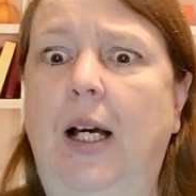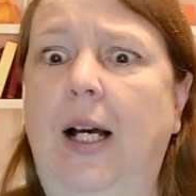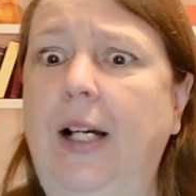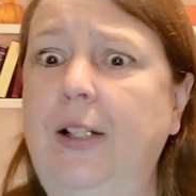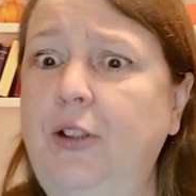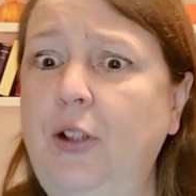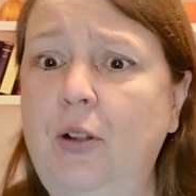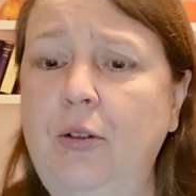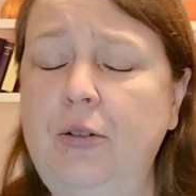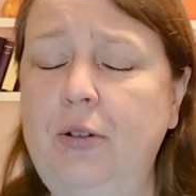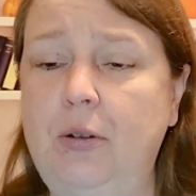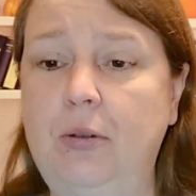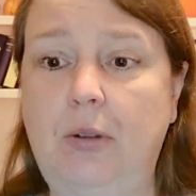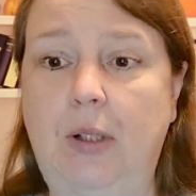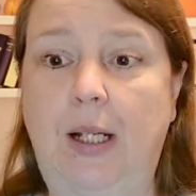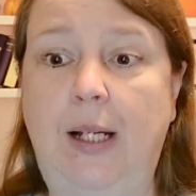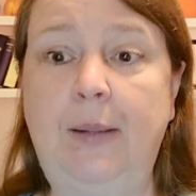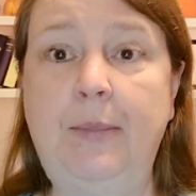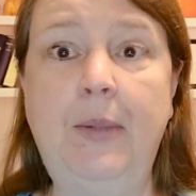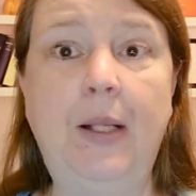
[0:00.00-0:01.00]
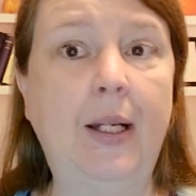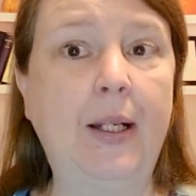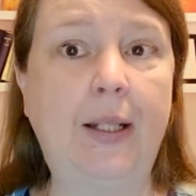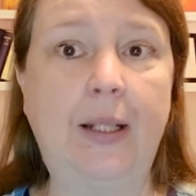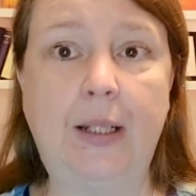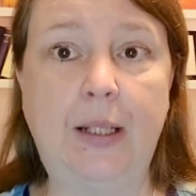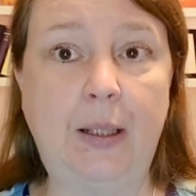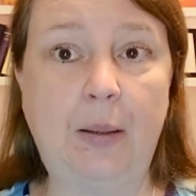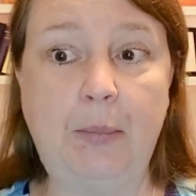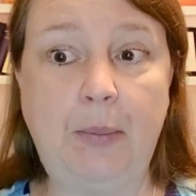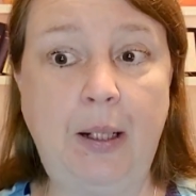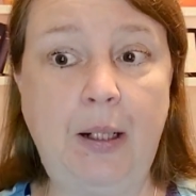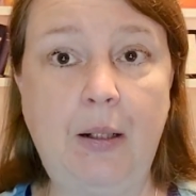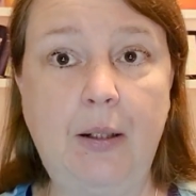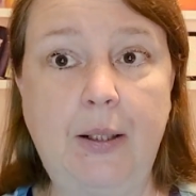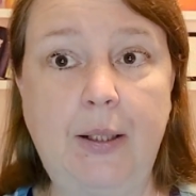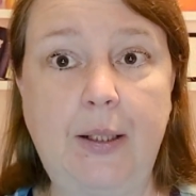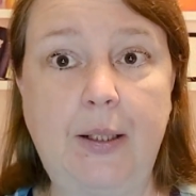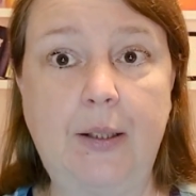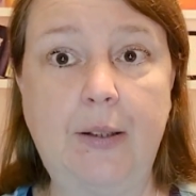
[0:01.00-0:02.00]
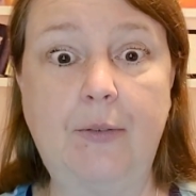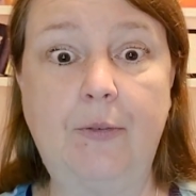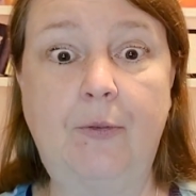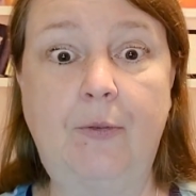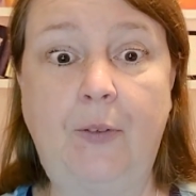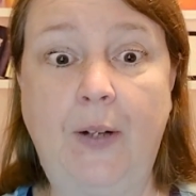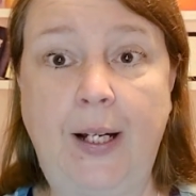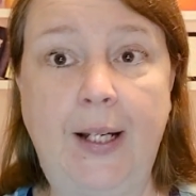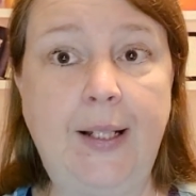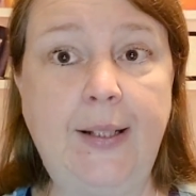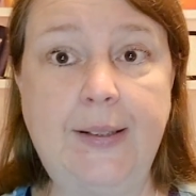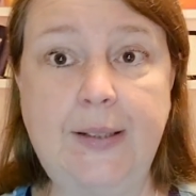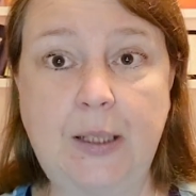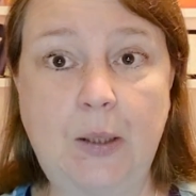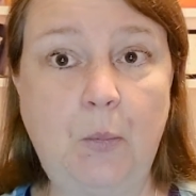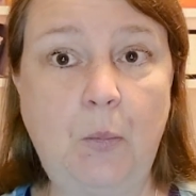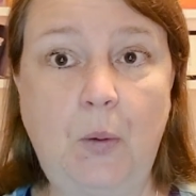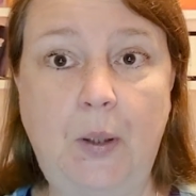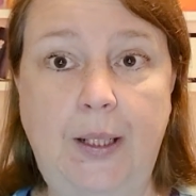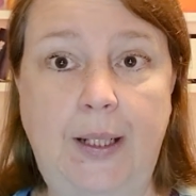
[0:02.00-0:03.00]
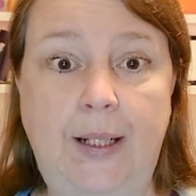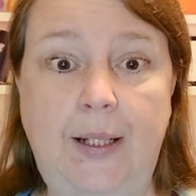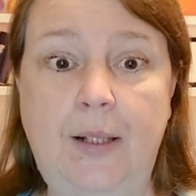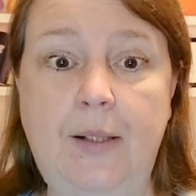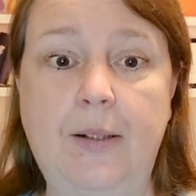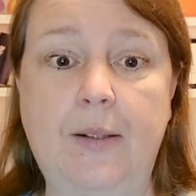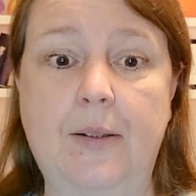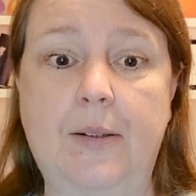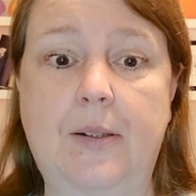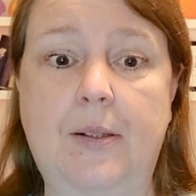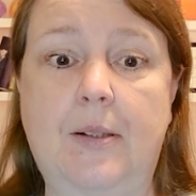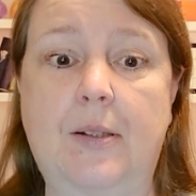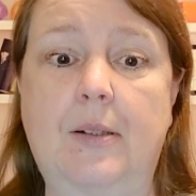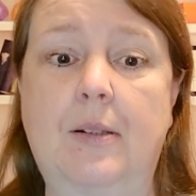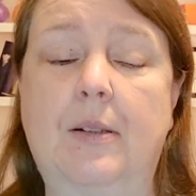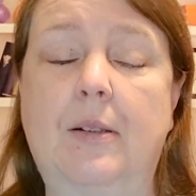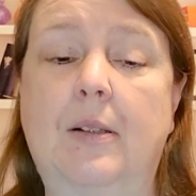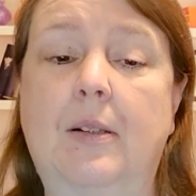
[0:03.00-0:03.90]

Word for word: I told you, I'm not getting married. Find someone else.